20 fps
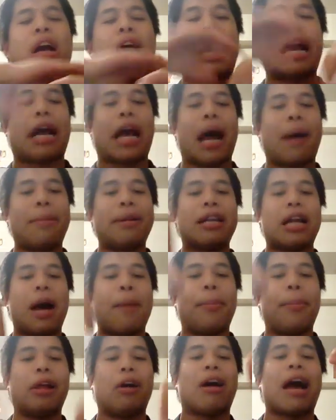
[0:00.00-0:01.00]
And comment
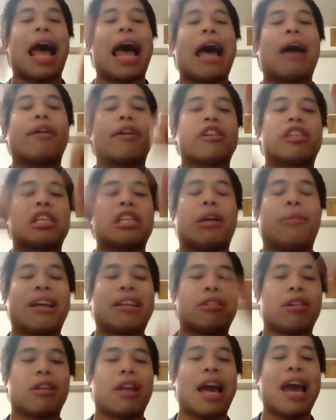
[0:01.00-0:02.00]
down below, how are you
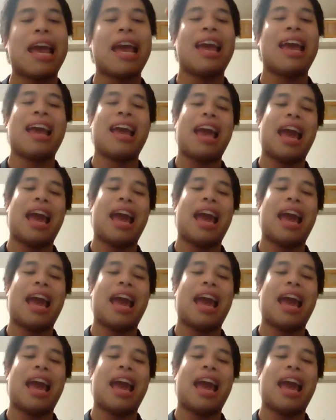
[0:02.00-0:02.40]
celebrating today?